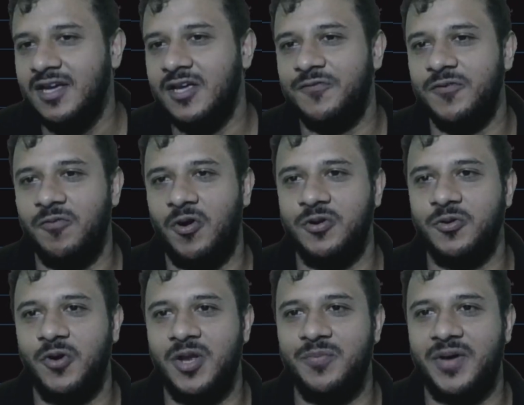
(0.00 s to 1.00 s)
If you want to
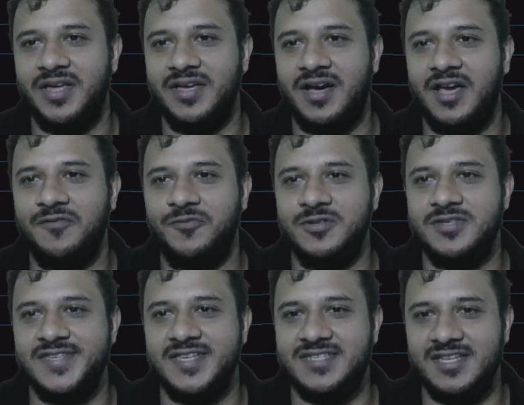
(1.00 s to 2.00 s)
go and buy an iPhone
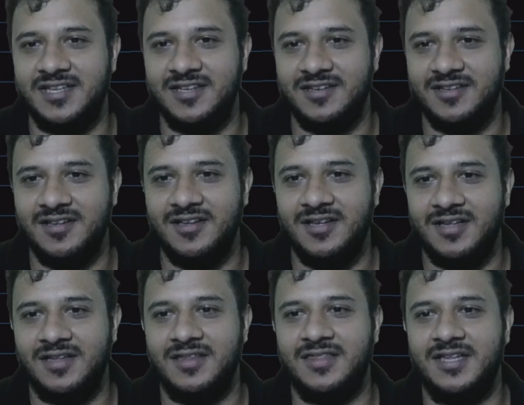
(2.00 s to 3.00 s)
16,
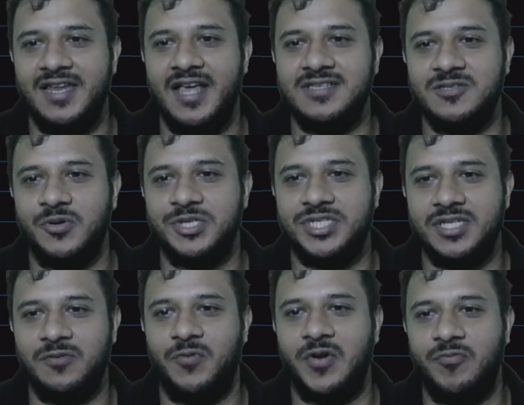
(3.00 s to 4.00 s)
the next
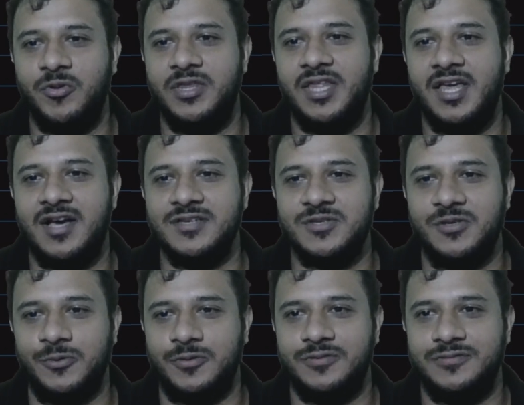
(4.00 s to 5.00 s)
question, what would they ask
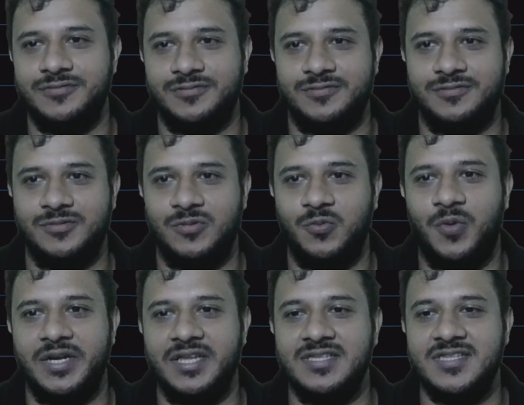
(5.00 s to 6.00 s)
you?
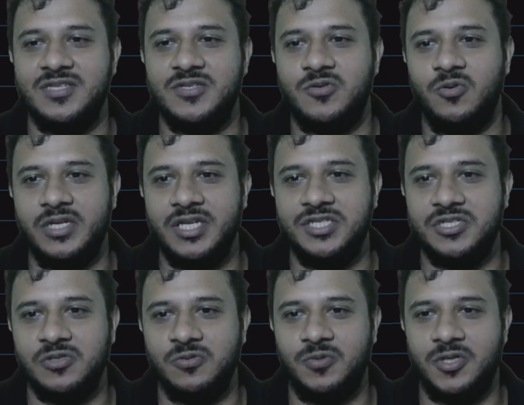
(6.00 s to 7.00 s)
What is the storage
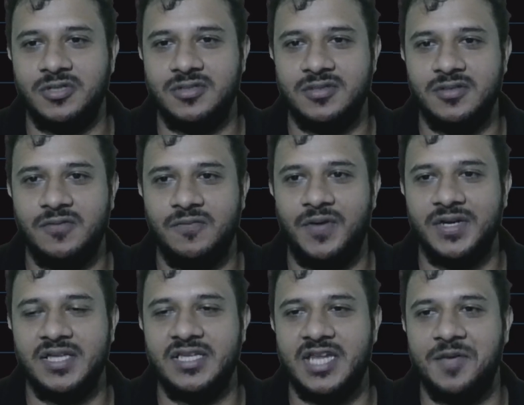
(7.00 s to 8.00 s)
you want? What
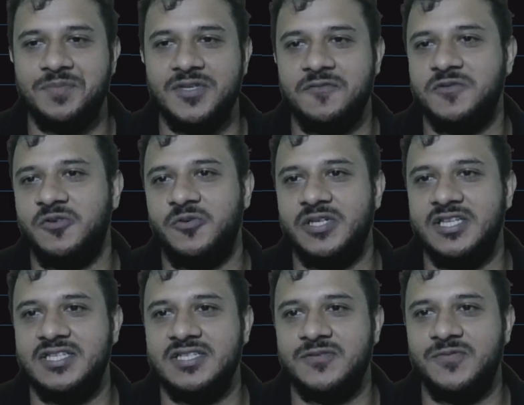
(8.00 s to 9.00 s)
are the types of
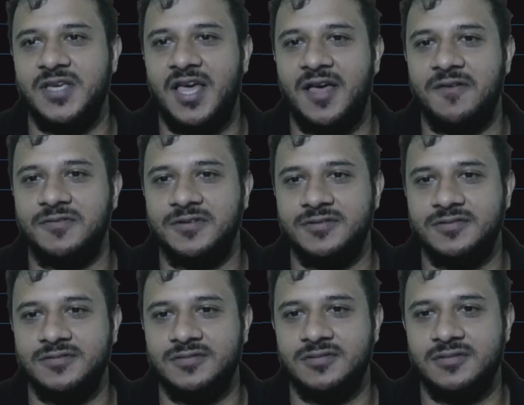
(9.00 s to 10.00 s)
storages we have
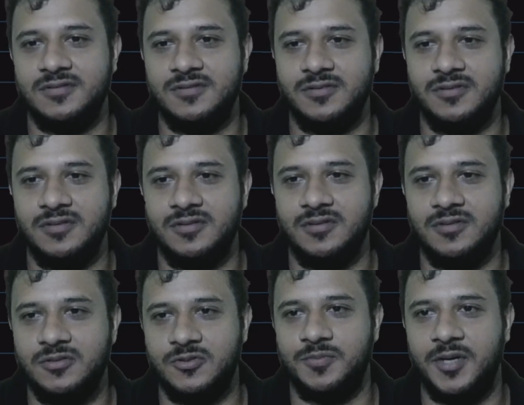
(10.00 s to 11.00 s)

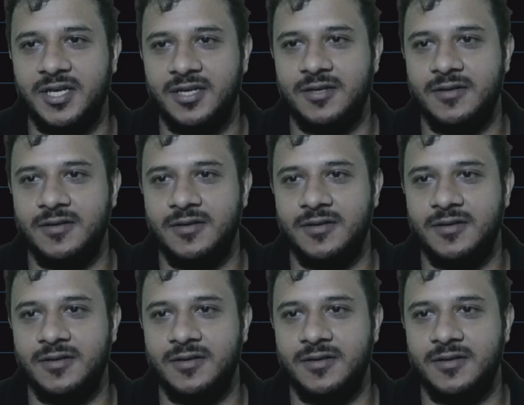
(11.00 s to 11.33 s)
to buy?